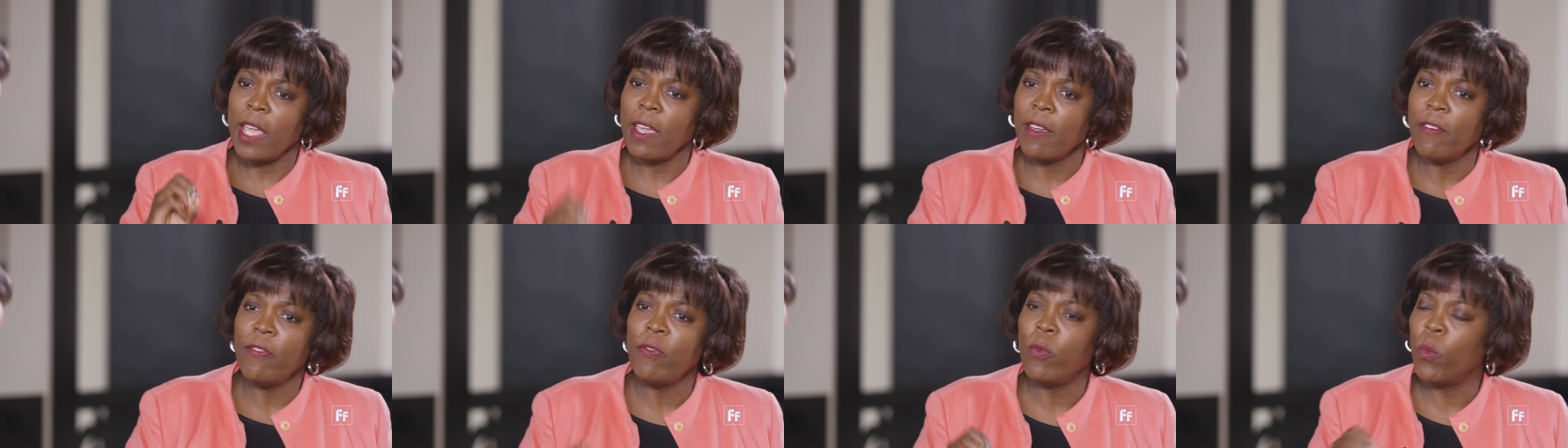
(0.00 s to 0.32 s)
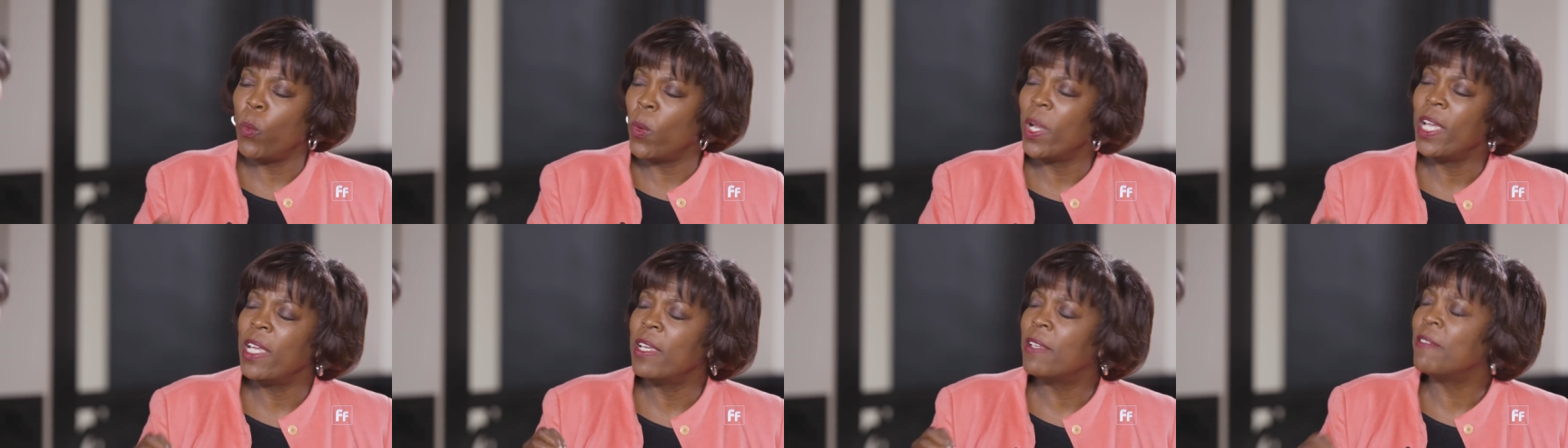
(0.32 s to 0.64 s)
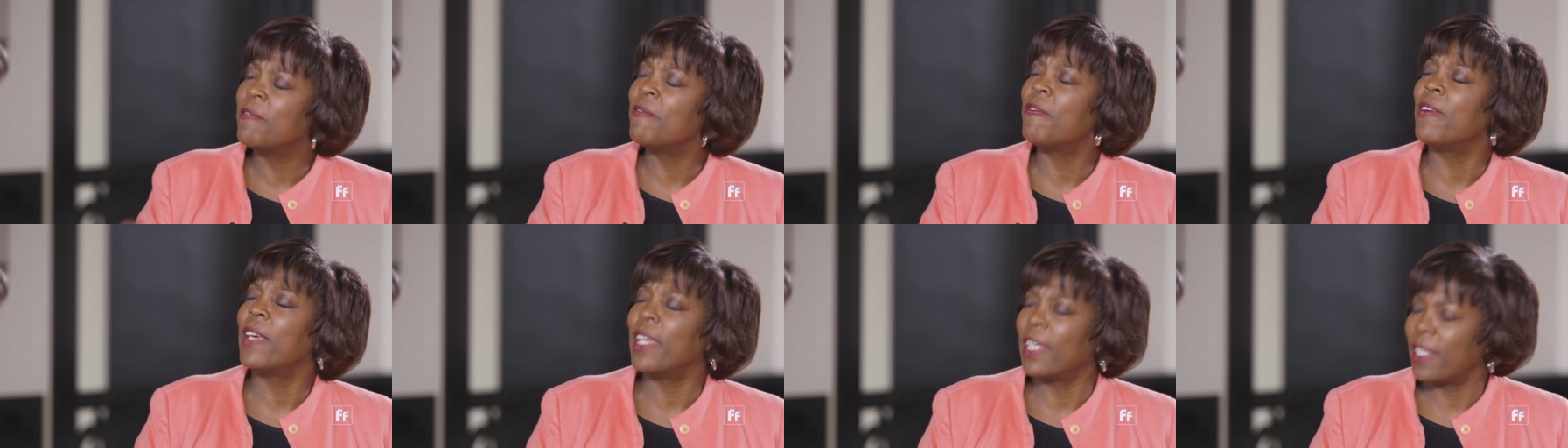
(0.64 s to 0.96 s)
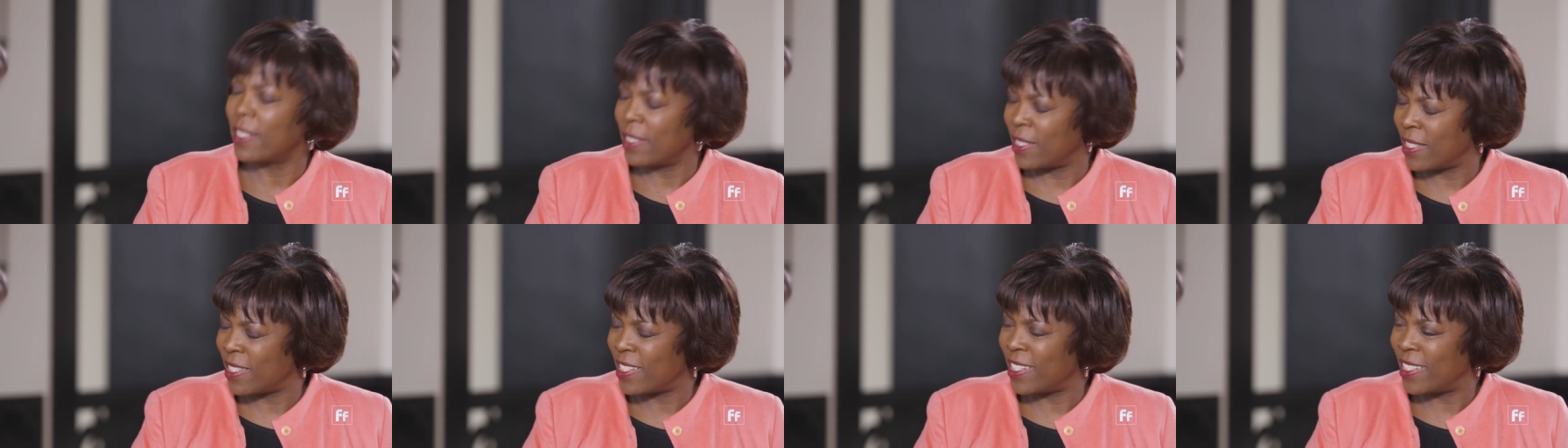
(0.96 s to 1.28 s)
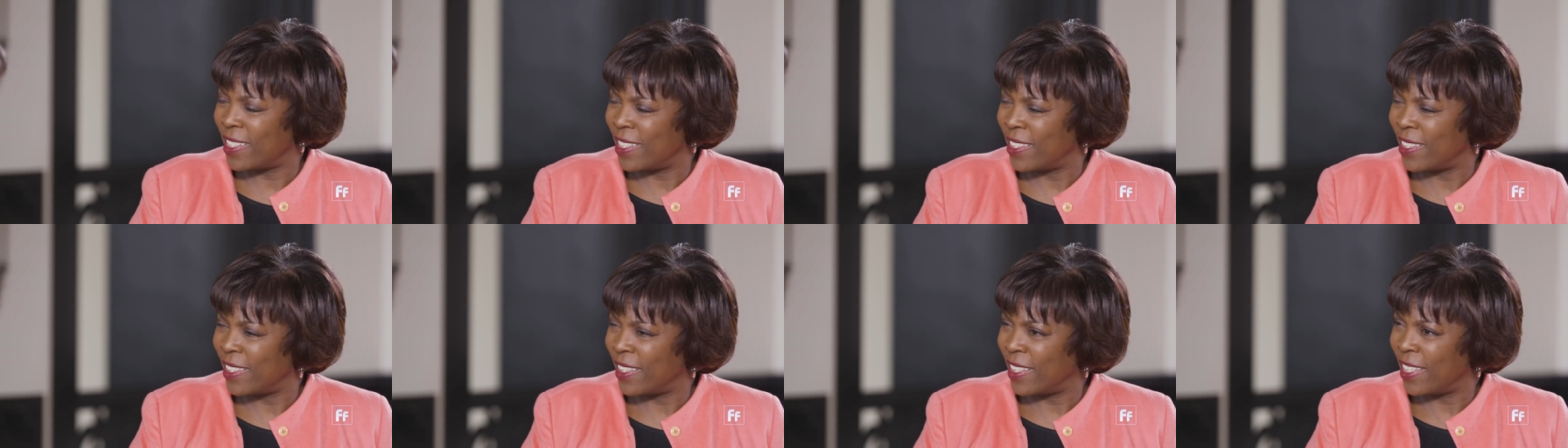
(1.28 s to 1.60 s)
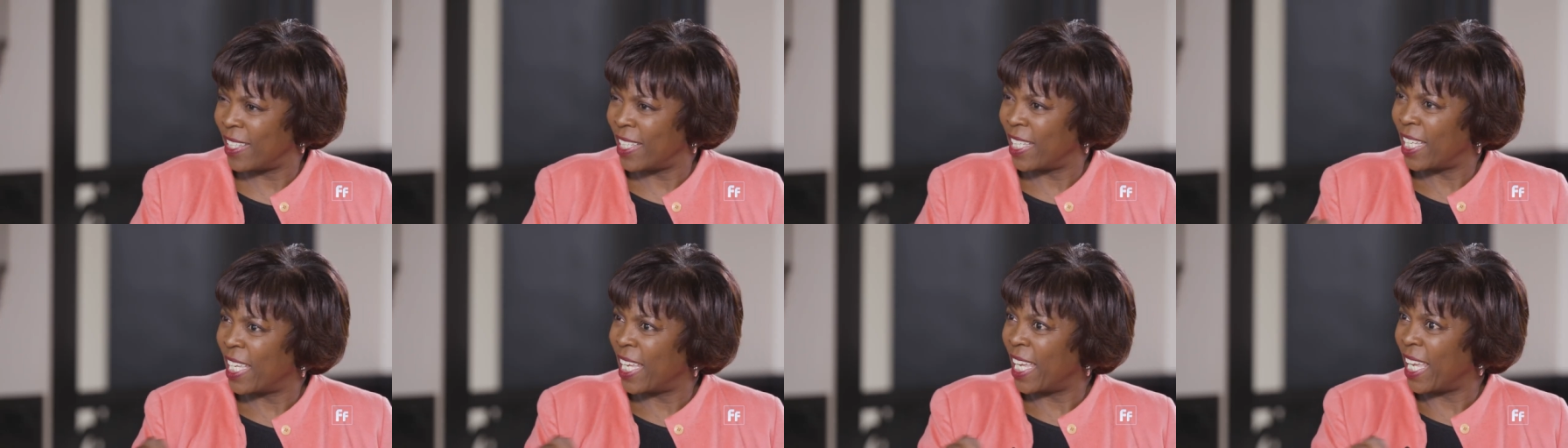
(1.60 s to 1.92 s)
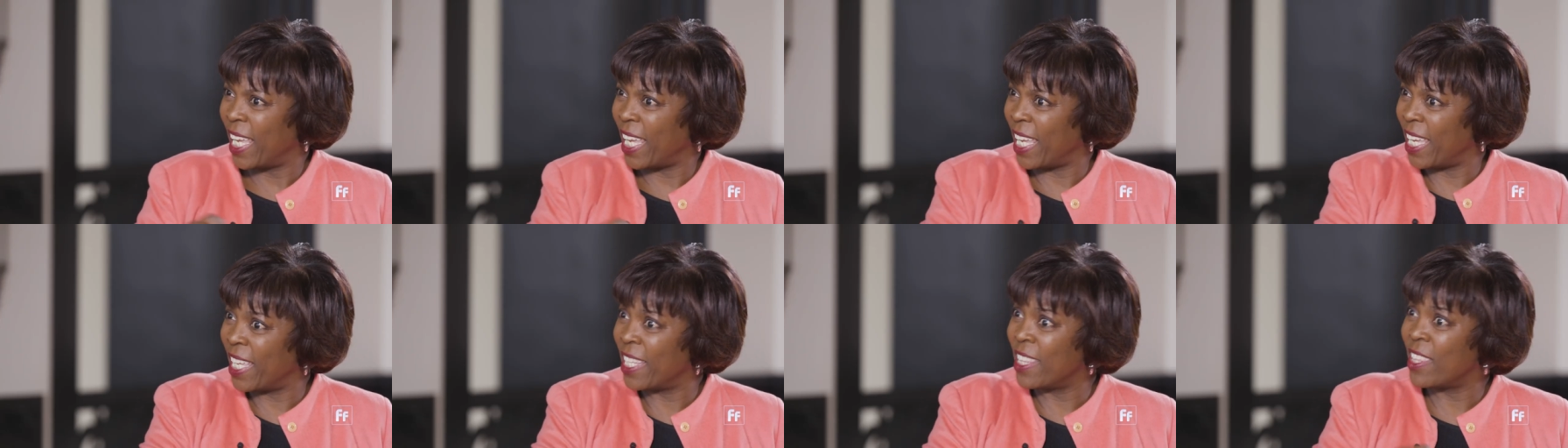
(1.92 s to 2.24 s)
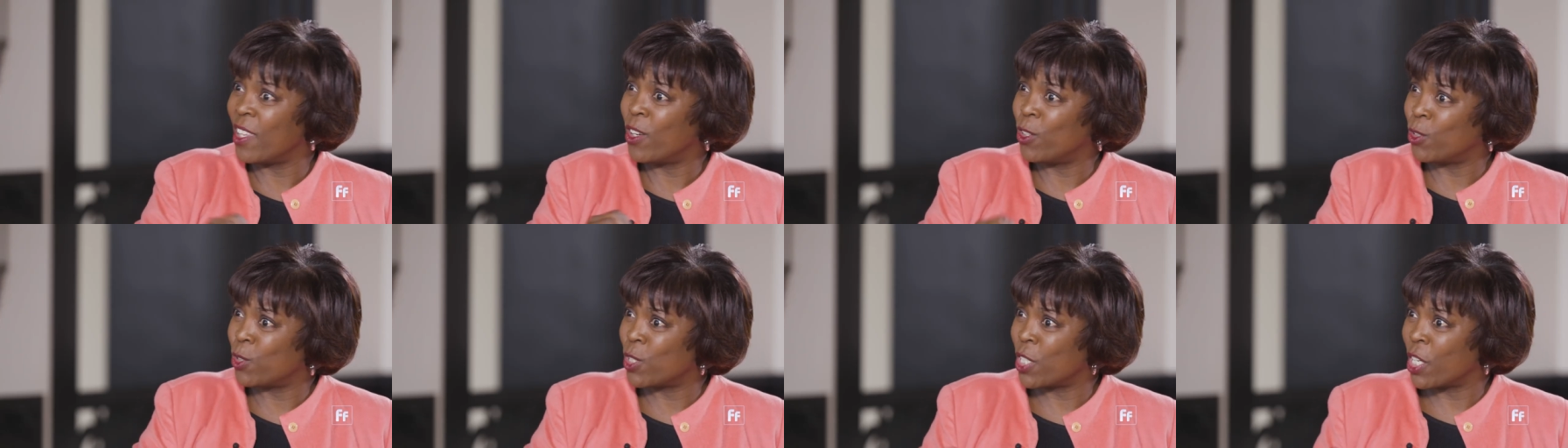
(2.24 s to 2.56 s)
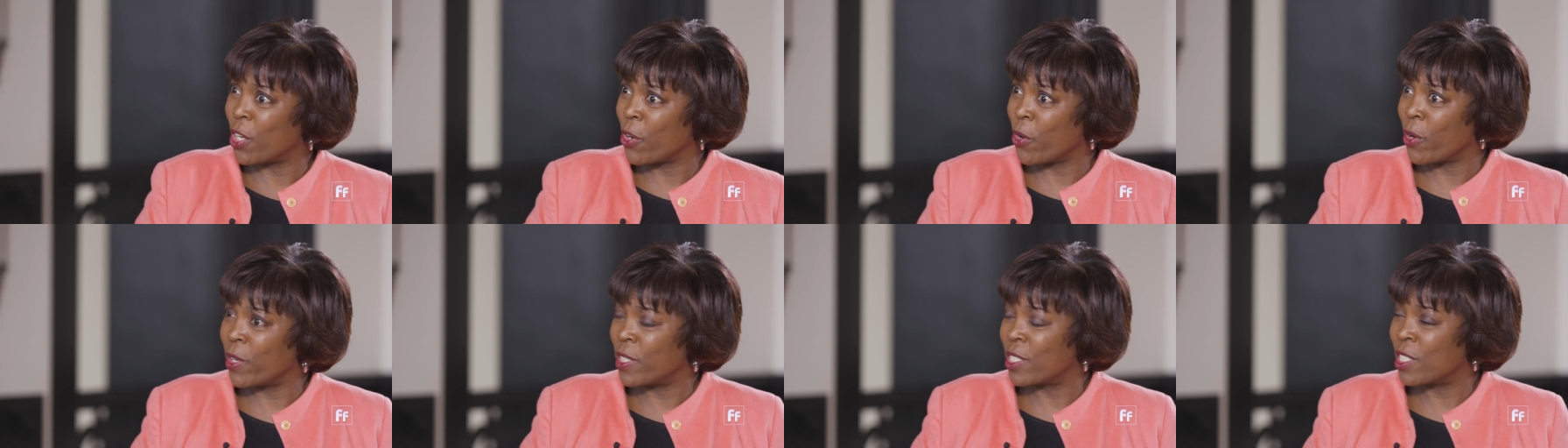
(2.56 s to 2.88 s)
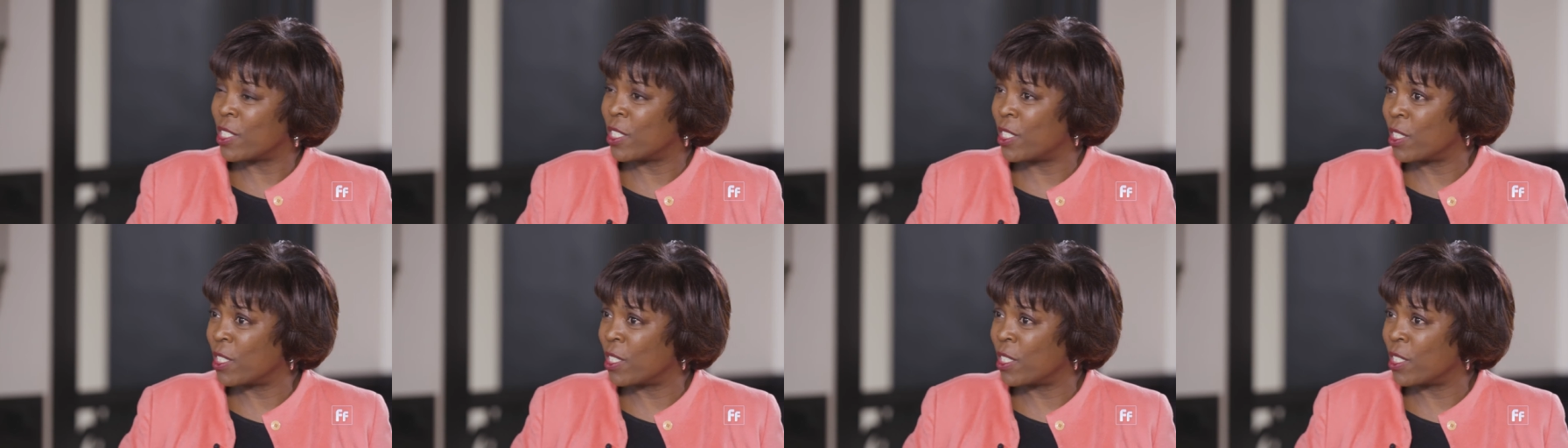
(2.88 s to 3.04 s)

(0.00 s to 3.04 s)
If we invest, in those areas